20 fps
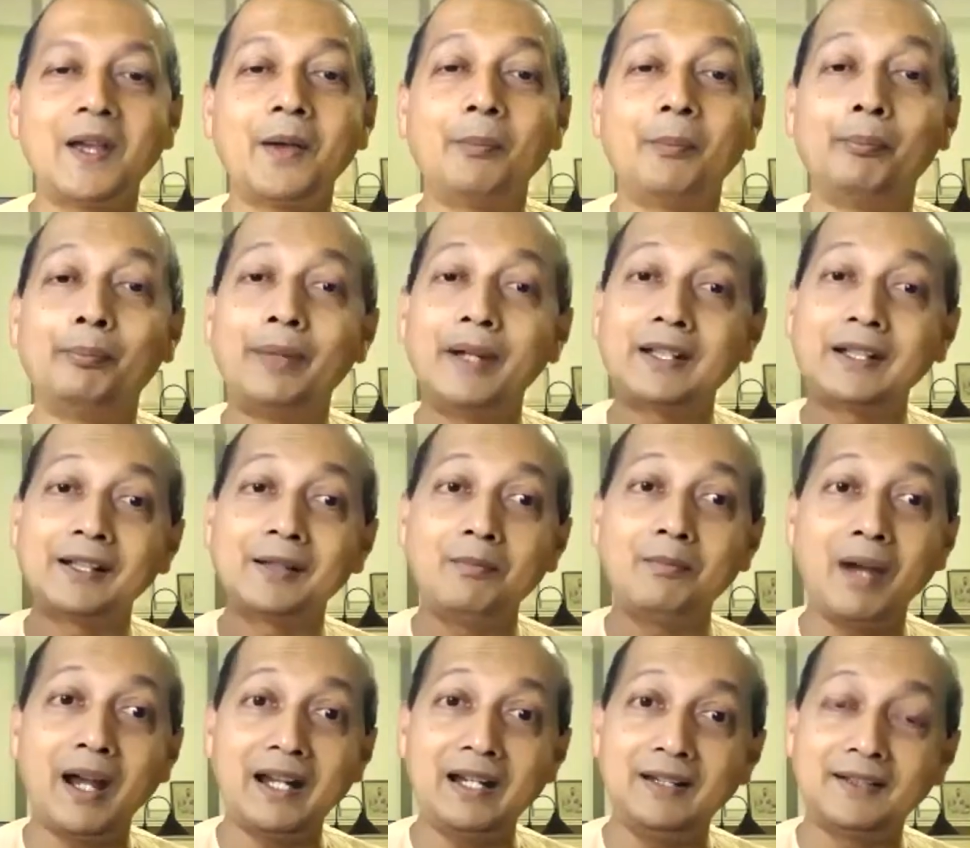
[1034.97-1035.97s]
Better
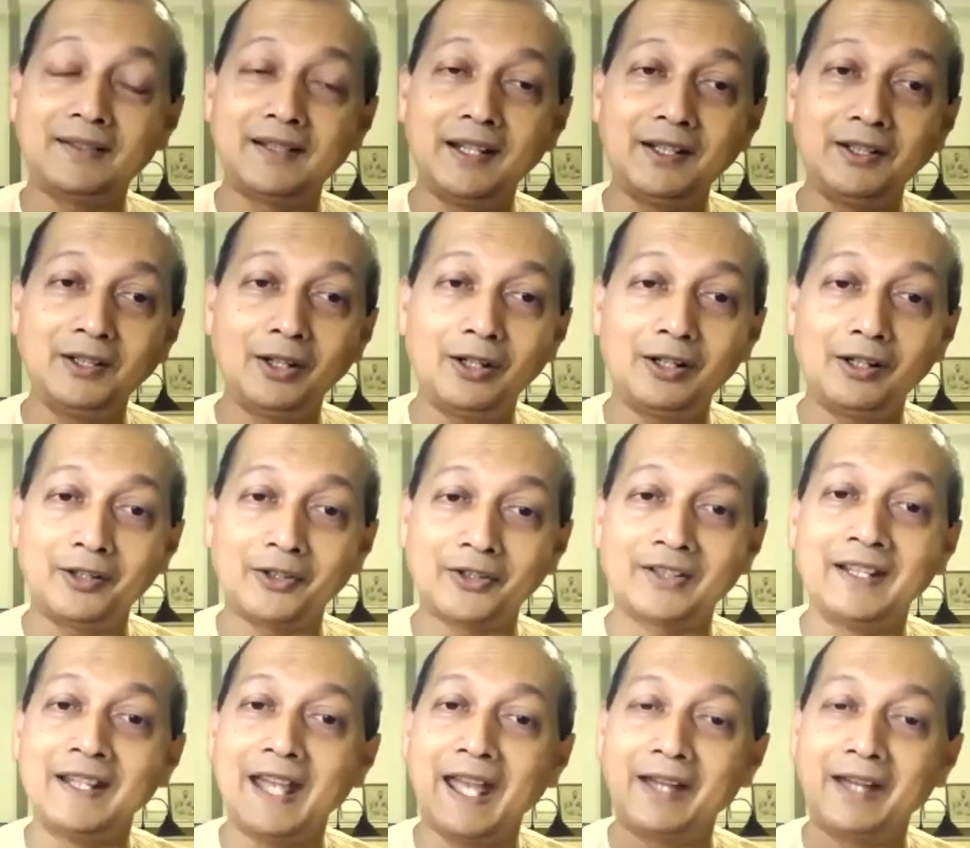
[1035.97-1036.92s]
minds than yours